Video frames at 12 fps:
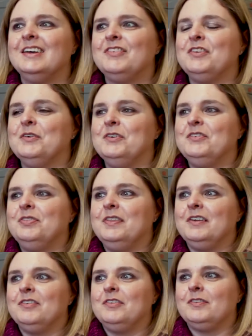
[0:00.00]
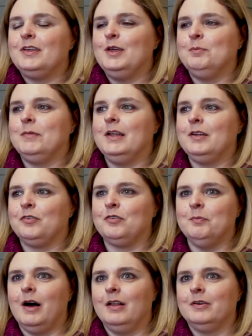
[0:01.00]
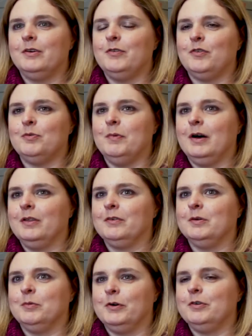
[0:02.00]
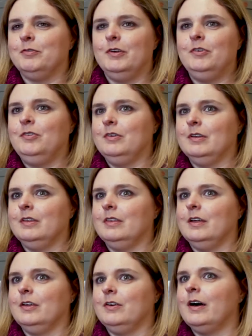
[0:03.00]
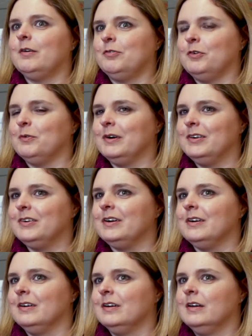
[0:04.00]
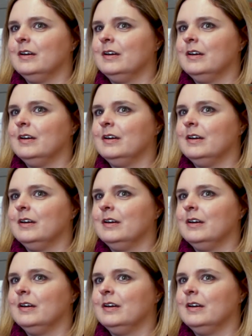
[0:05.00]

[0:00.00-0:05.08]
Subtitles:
So things just keep getting smaller and smaller and more efficient that you have to wonder,